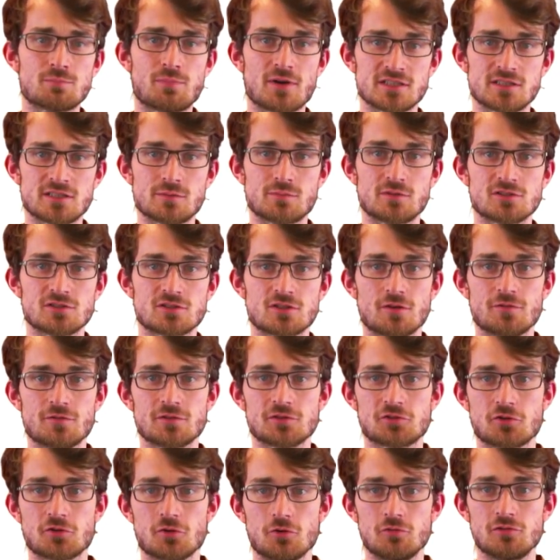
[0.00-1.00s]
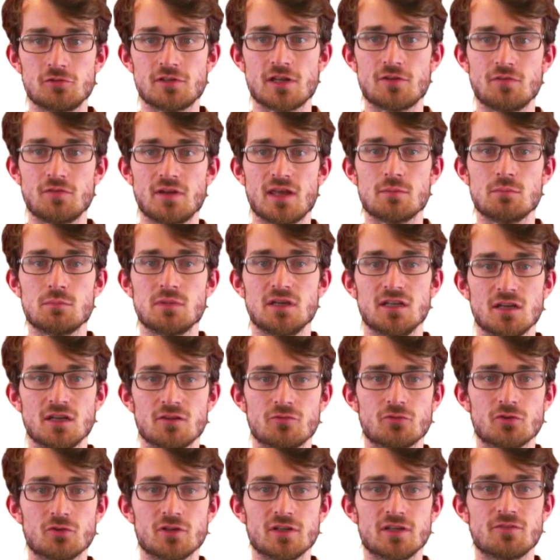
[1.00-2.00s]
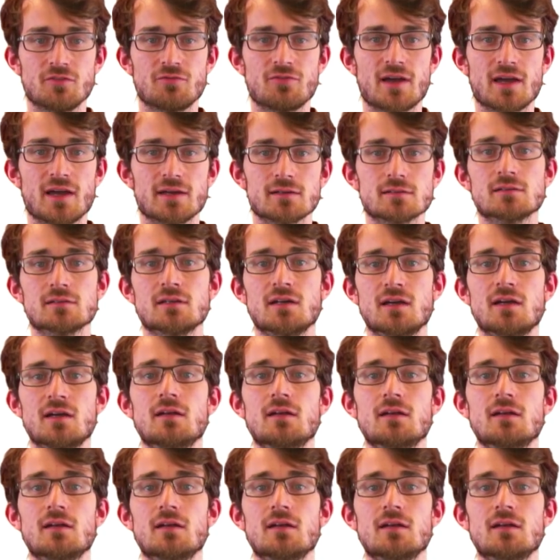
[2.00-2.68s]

possible surface code that we can meaningfully define.